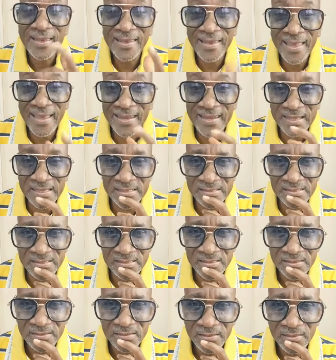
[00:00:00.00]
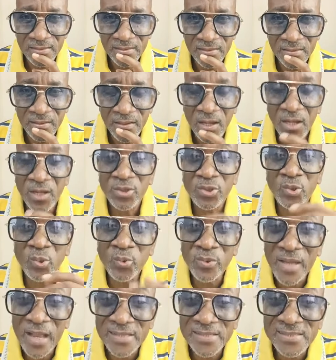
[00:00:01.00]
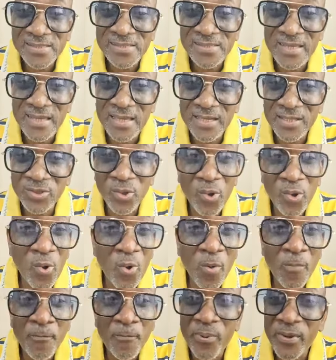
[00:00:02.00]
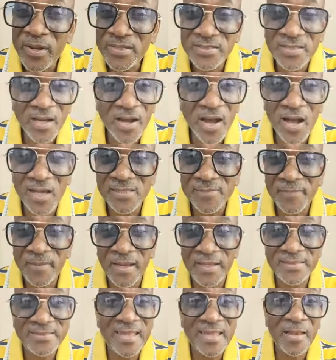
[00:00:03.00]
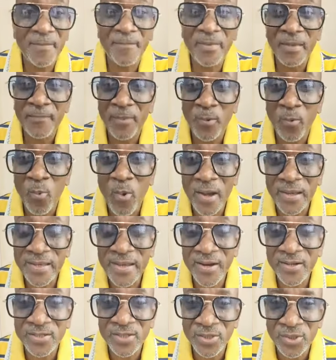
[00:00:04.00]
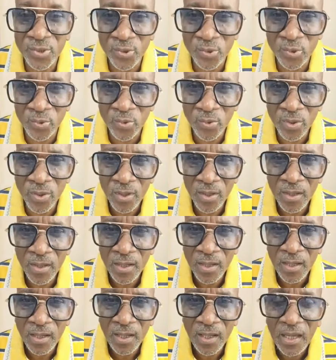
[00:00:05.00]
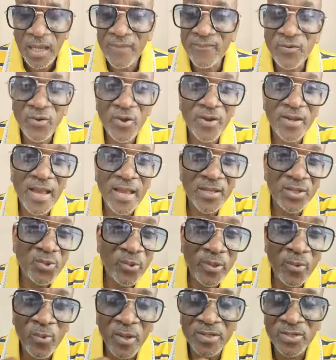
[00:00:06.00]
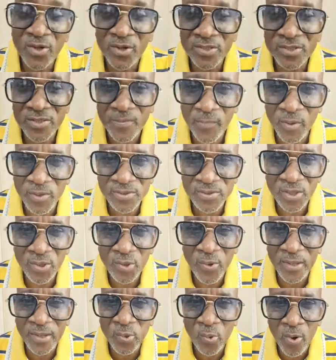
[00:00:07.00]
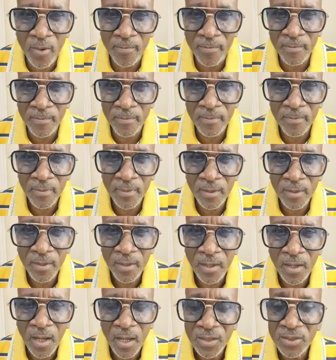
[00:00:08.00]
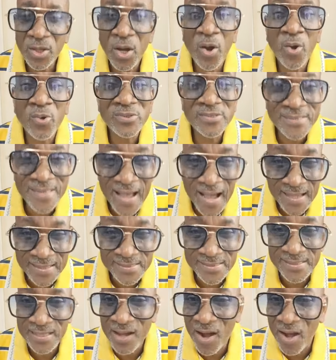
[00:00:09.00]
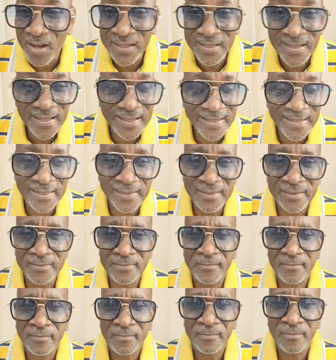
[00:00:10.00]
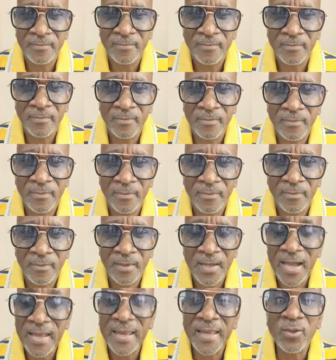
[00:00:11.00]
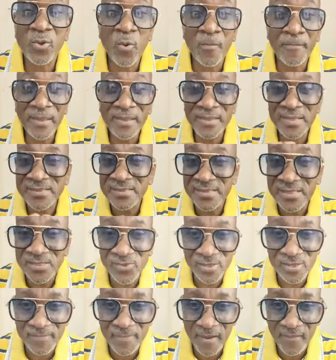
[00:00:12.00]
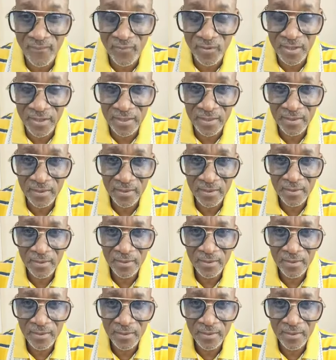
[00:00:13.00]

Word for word: Ladies, do not seek to go preach the gospel and tell people what they're to do if you're not doing what you're supposed to do at home. Your house nasty, unclean. And I don't mean this disrespectfully.